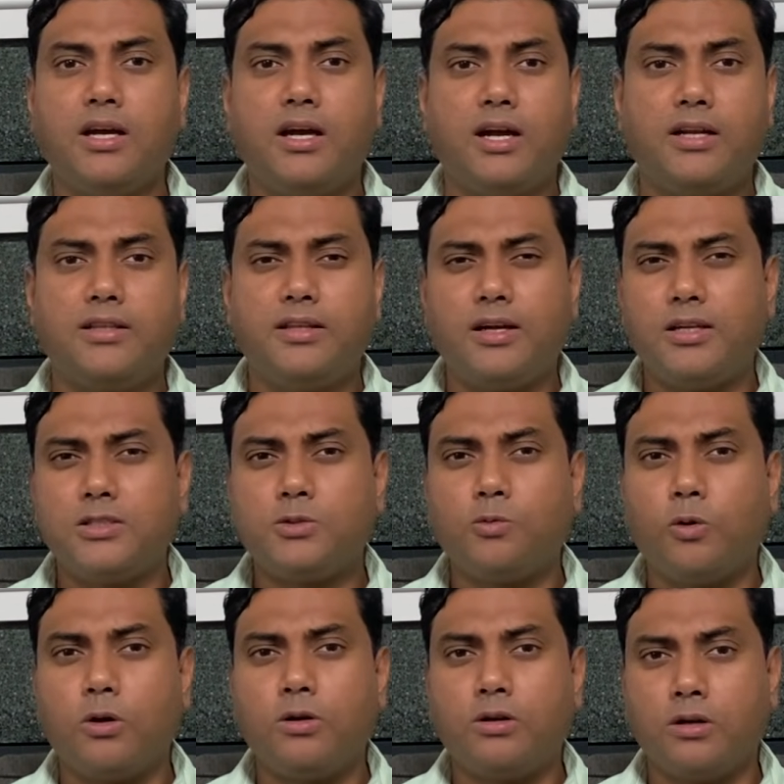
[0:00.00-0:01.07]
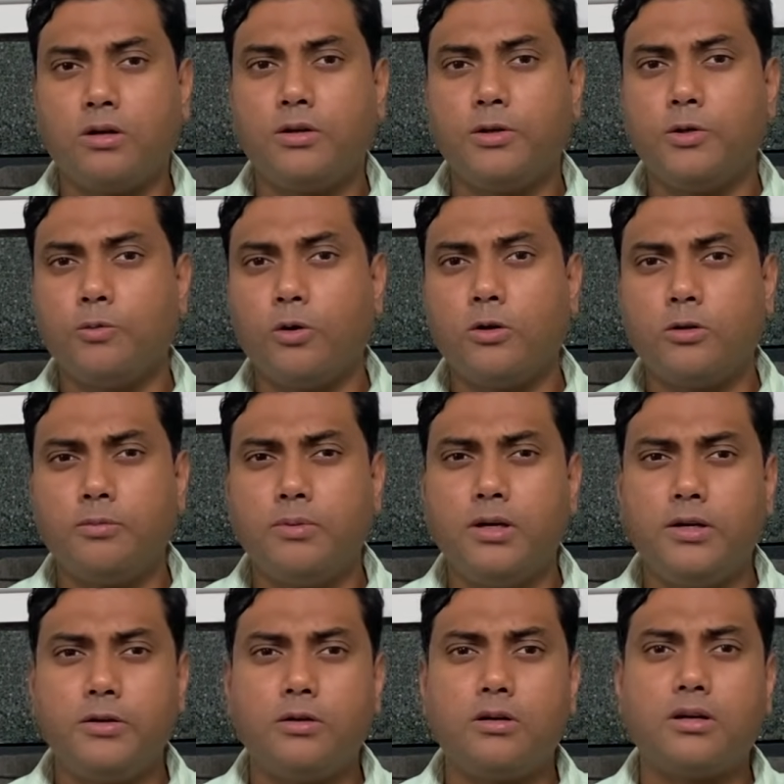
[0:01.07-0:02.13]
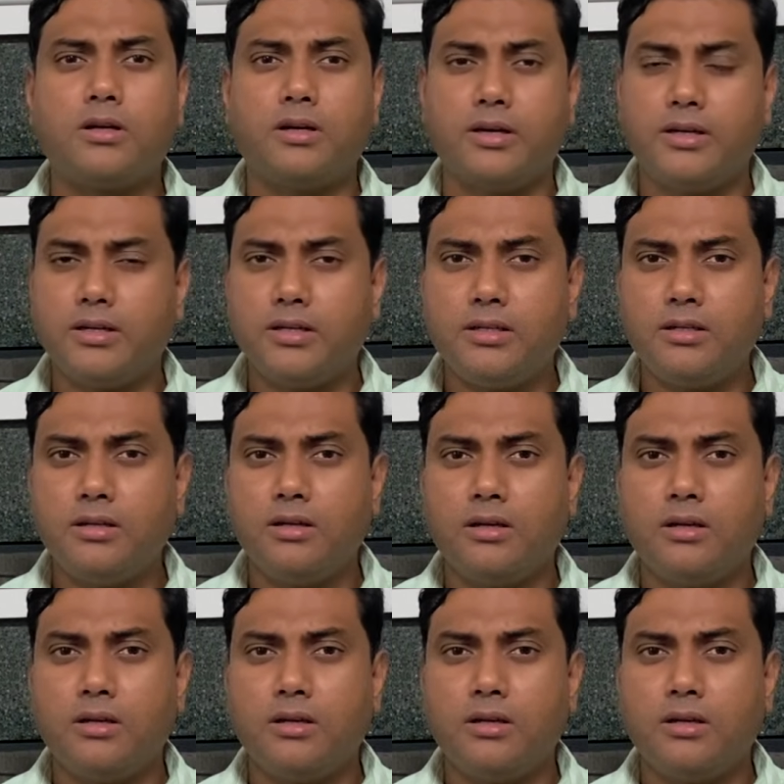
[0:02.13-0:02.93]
and that is what you want to build your career in,